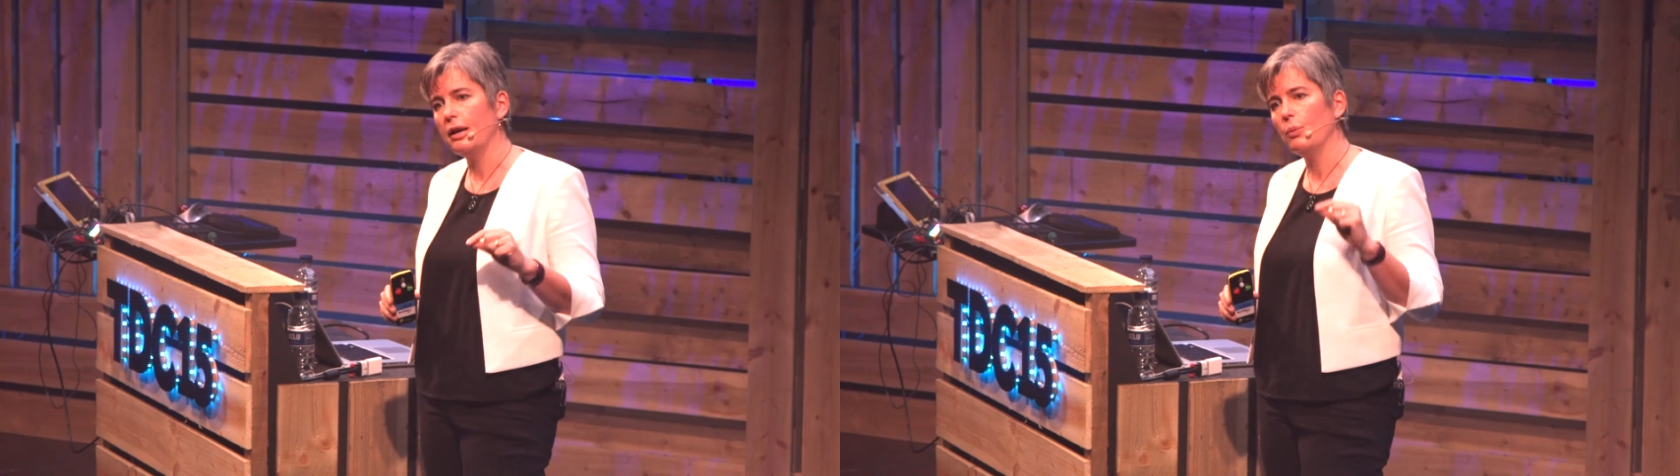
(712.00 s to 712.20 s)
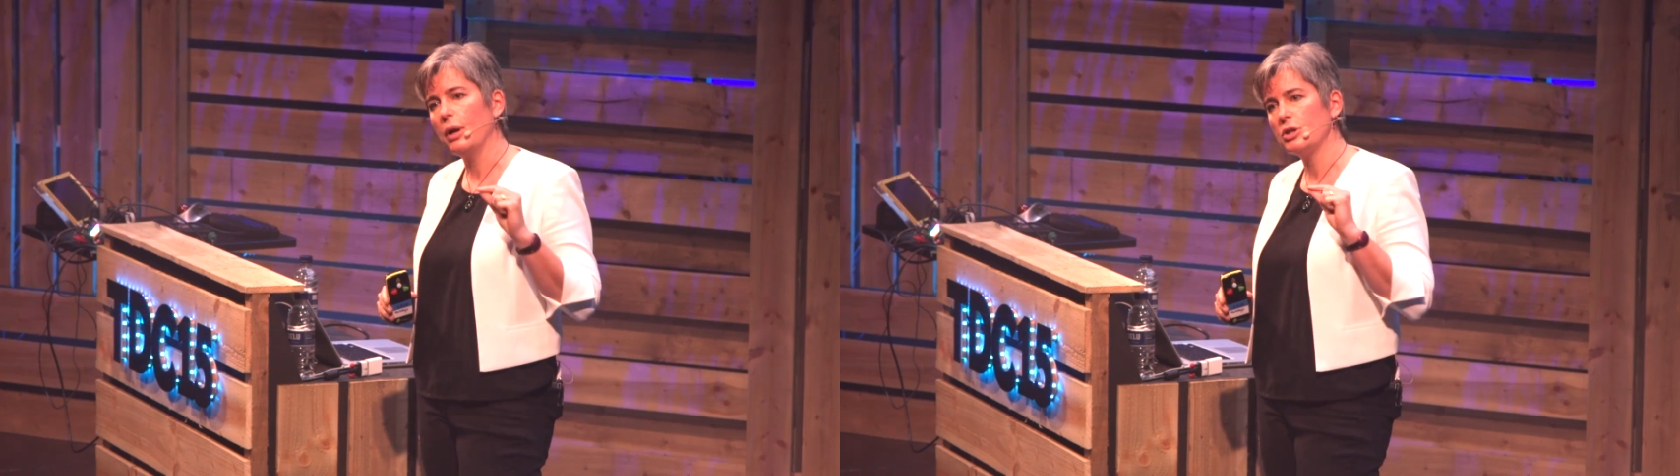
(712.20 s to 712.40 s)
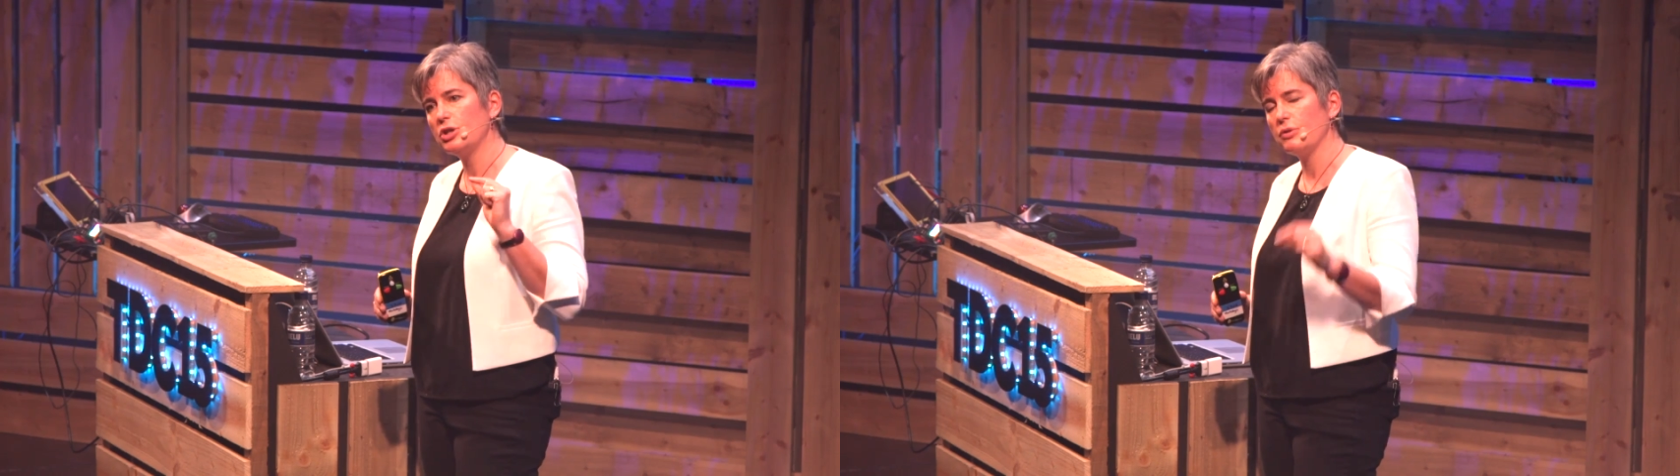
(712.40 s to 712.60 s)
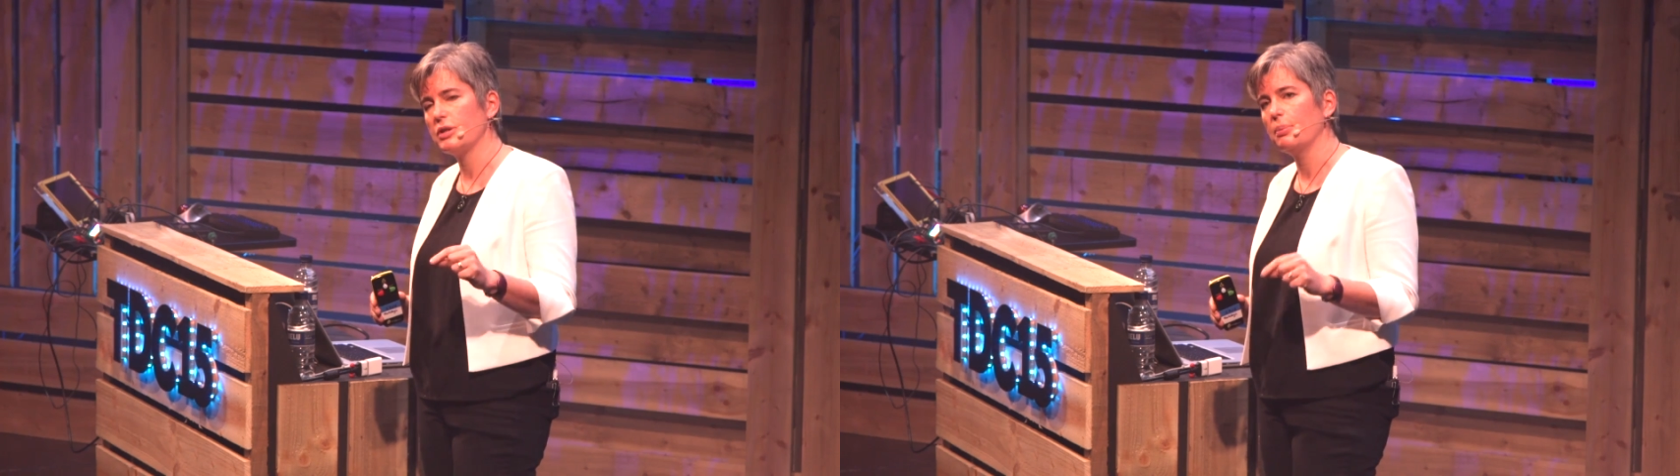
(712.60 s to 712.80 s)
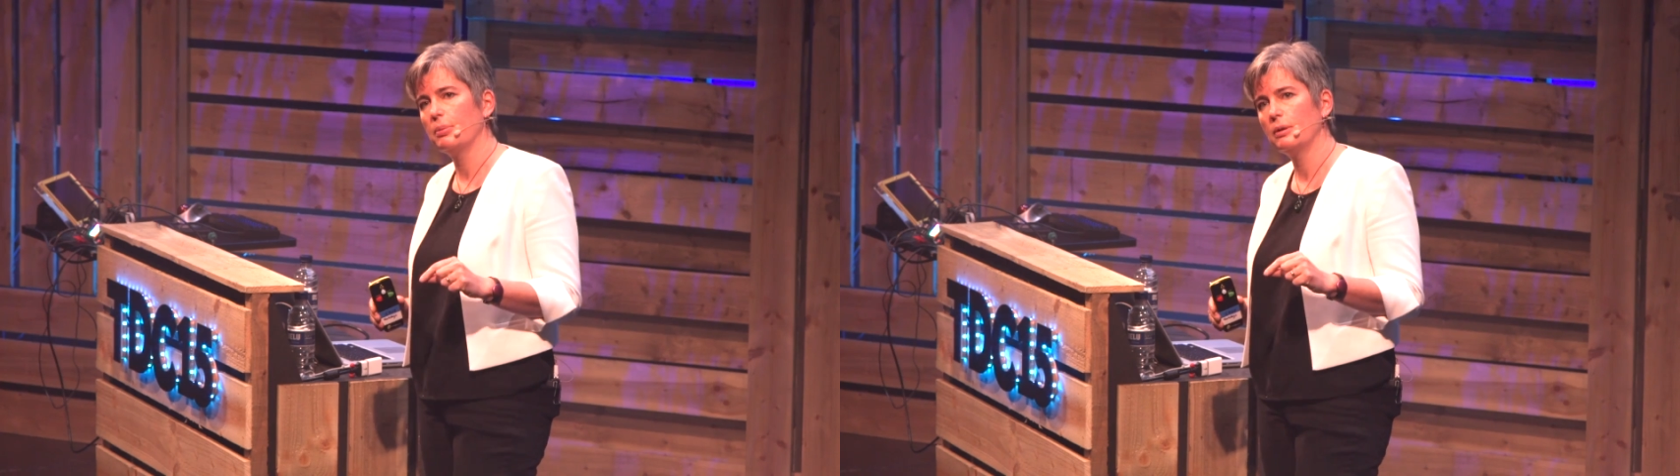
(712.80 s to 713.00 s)
it when it shows
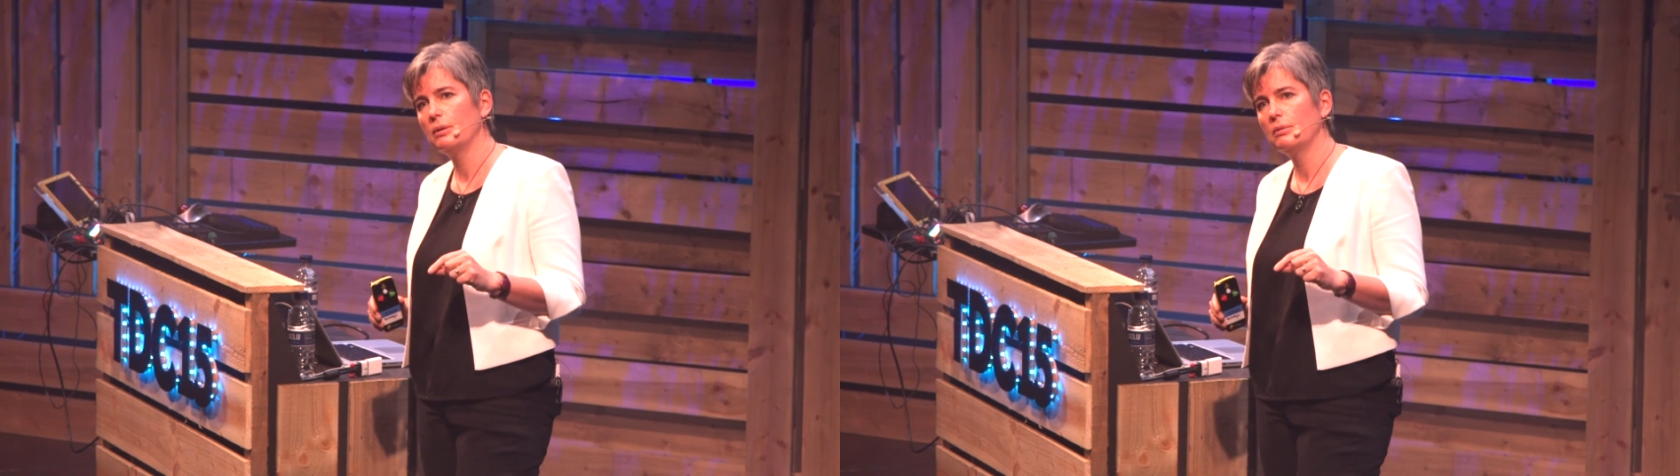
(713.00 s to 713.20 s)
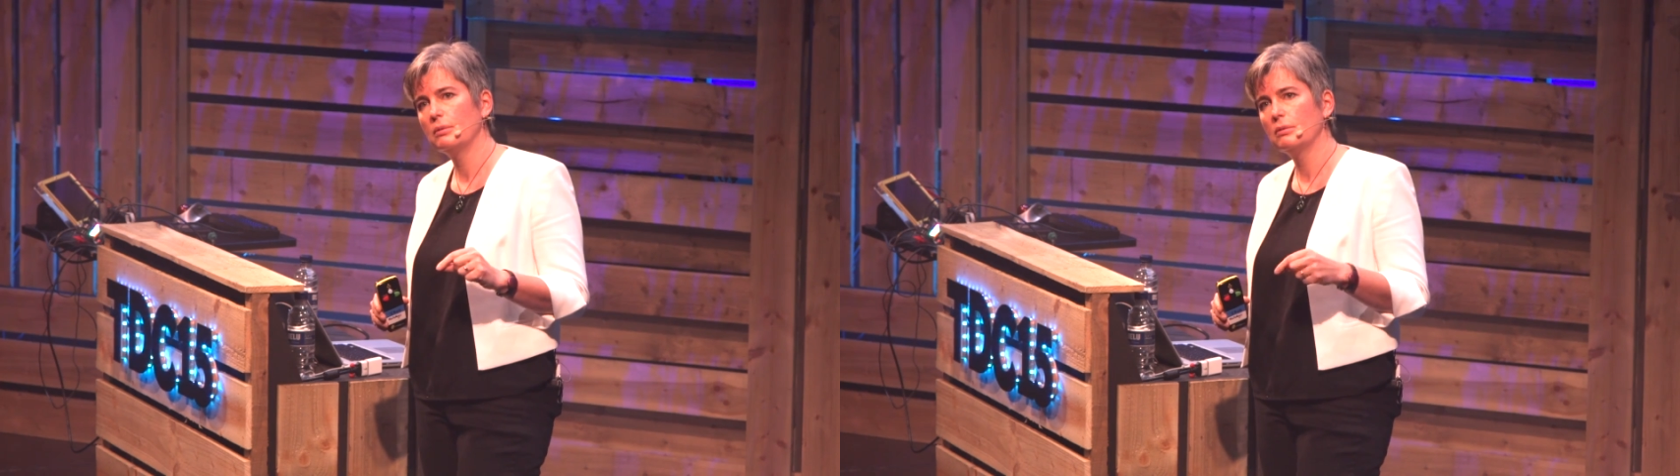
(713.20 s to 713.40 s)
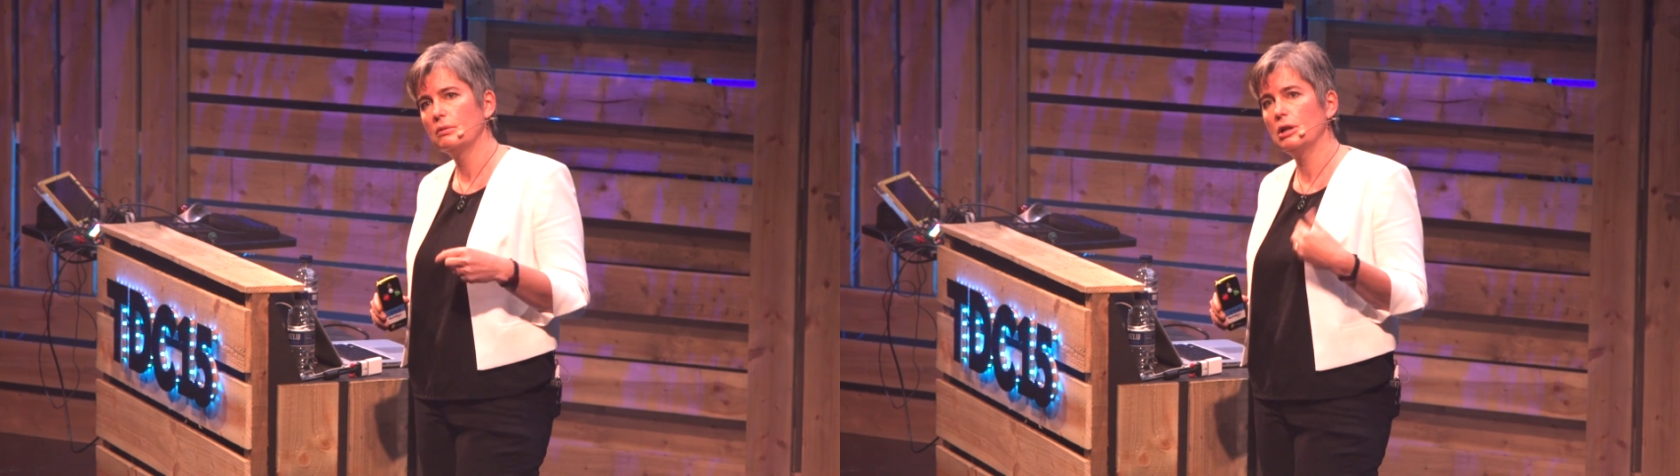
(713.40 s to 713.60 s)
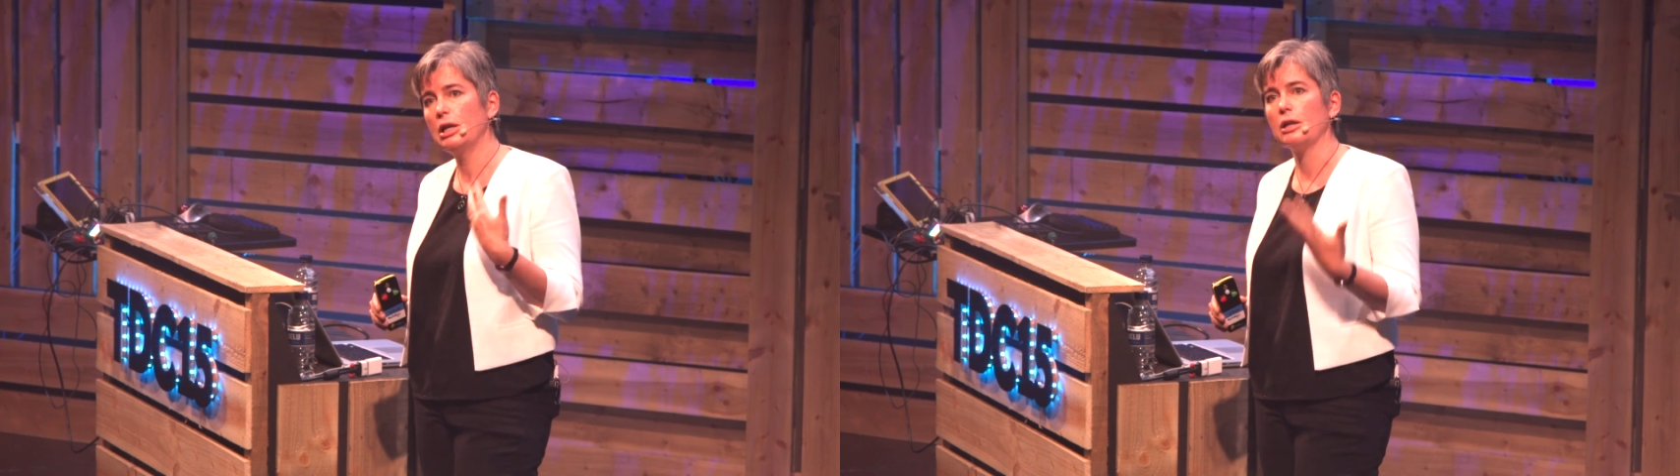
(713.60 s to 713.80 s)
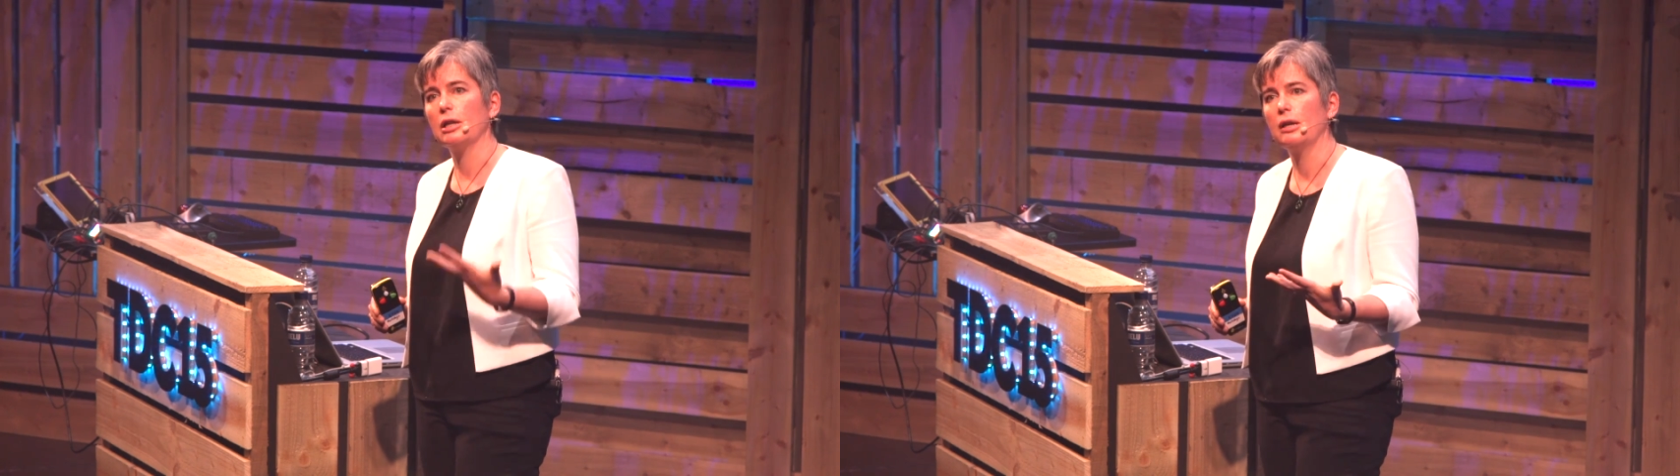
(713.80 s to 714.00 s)
up
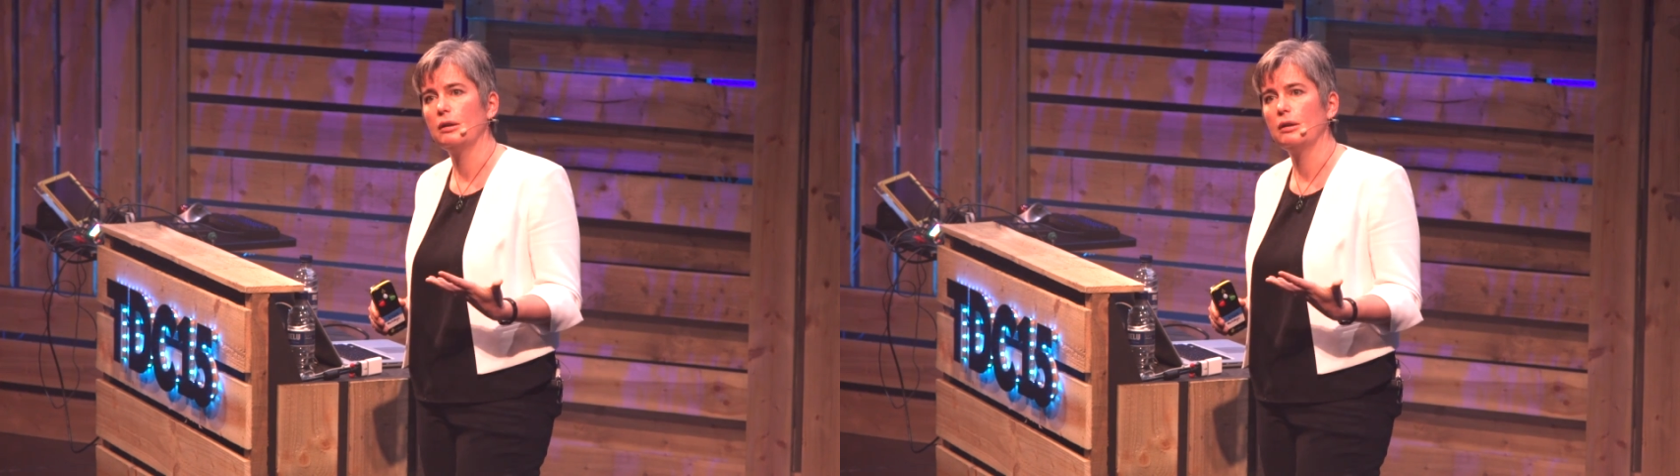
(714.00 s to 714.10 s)
clinically,